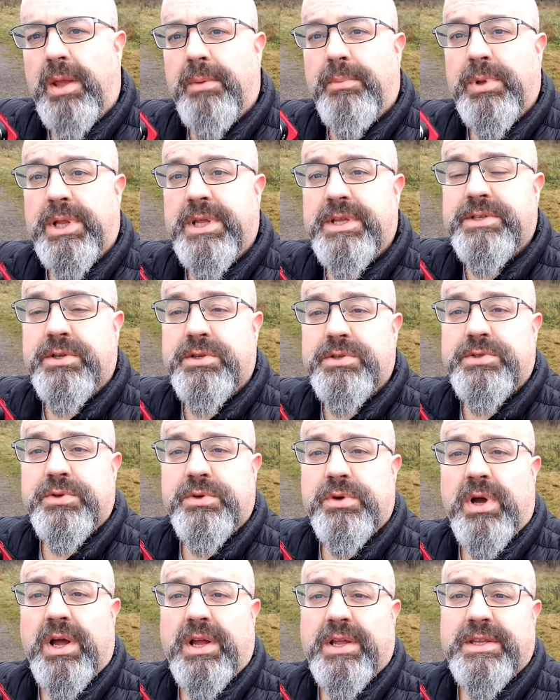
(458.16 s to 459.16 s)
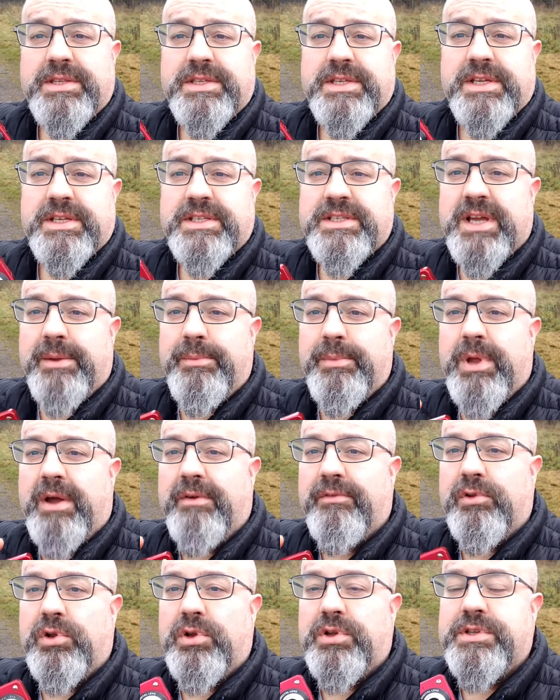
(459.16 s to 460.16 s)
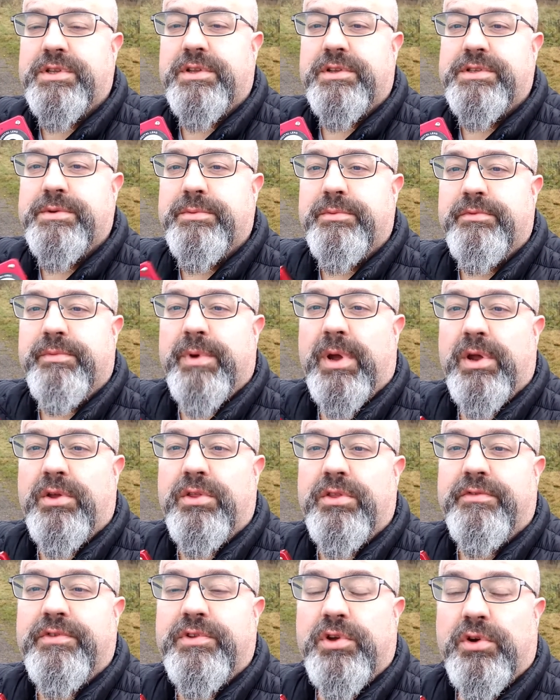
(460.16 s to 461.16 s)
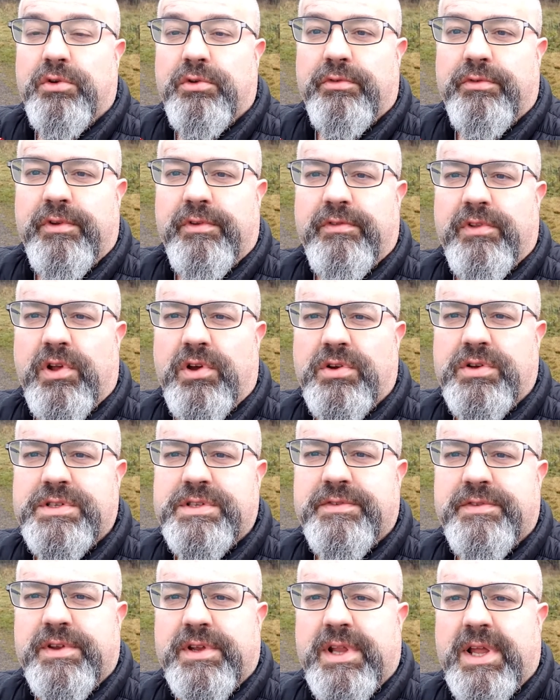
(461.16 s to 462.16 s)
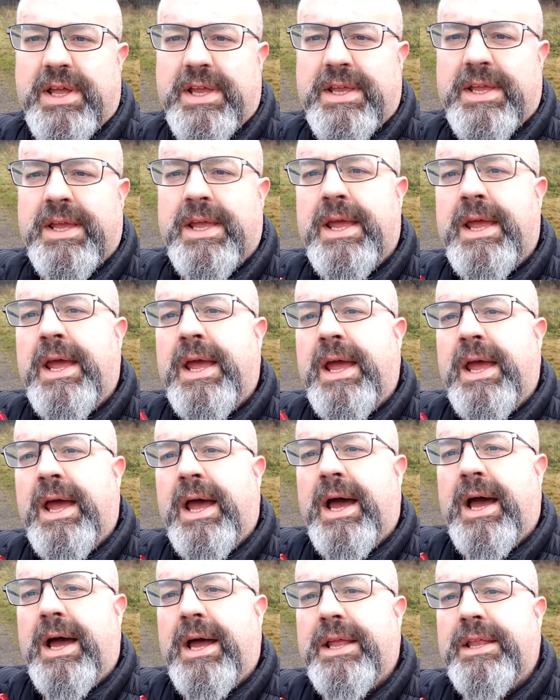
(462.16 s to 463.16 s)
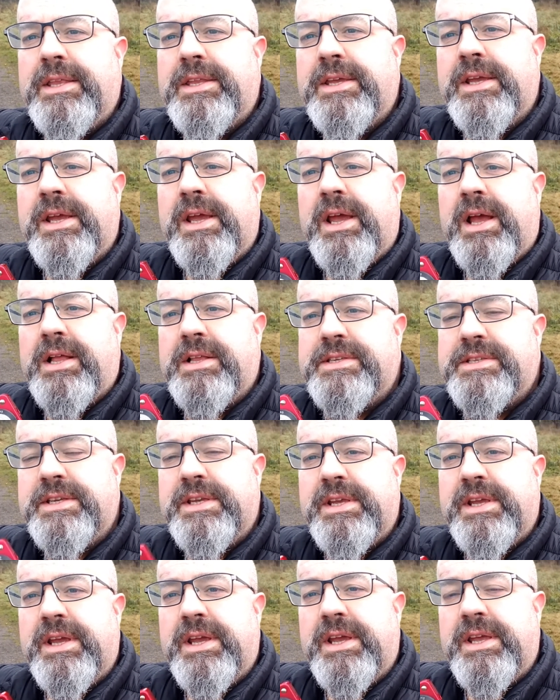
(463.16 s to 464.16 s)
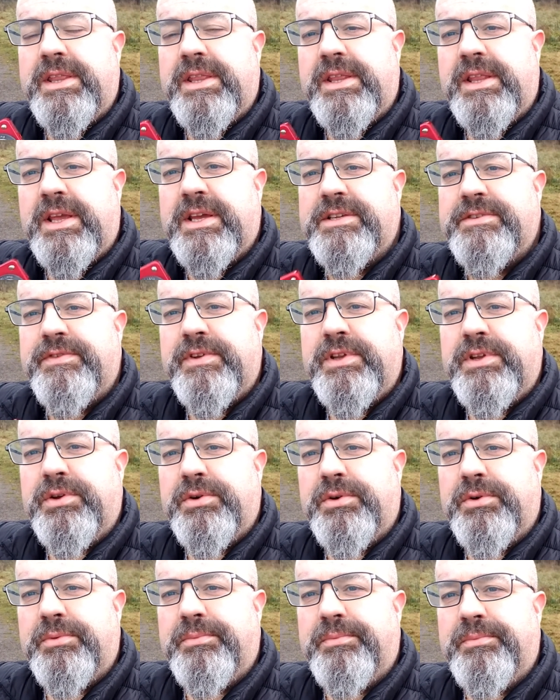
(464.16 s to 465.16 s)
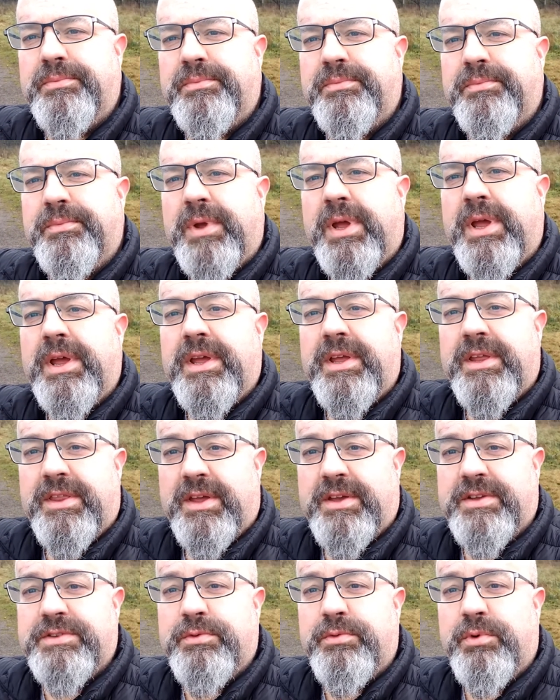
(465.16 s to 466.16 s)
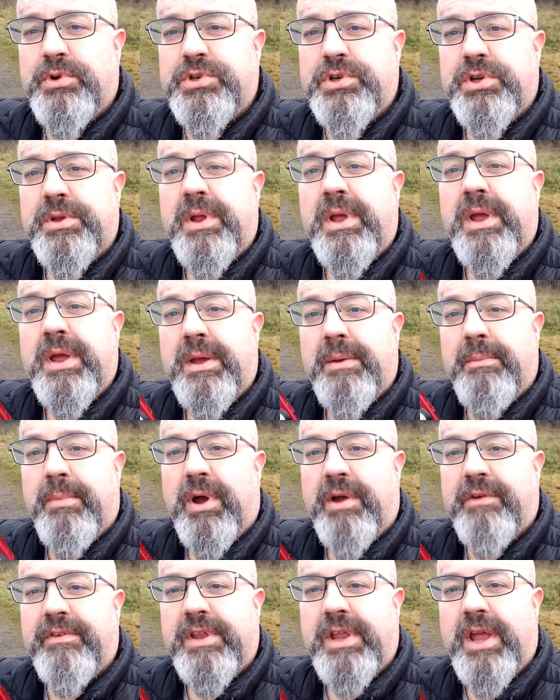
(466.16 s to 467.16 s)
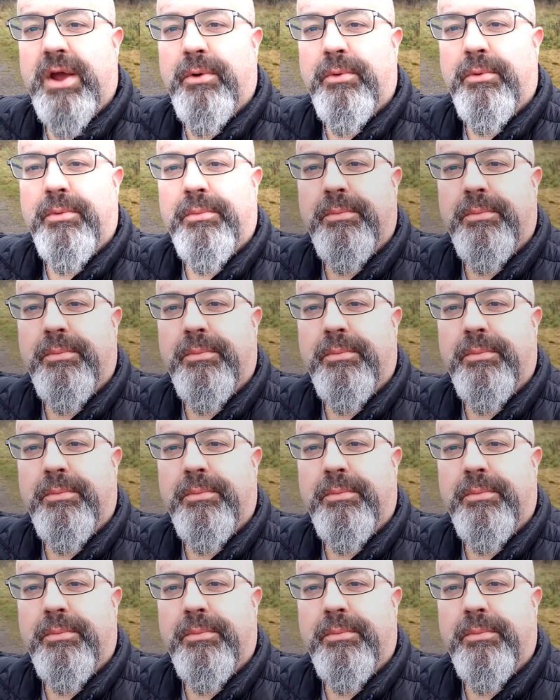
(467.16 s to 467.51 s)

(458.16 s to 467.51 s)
Please also take time to have a look at some of my other photography vlogs if you like, and I'll see you in the next video. Thanks for watching. Bye for now.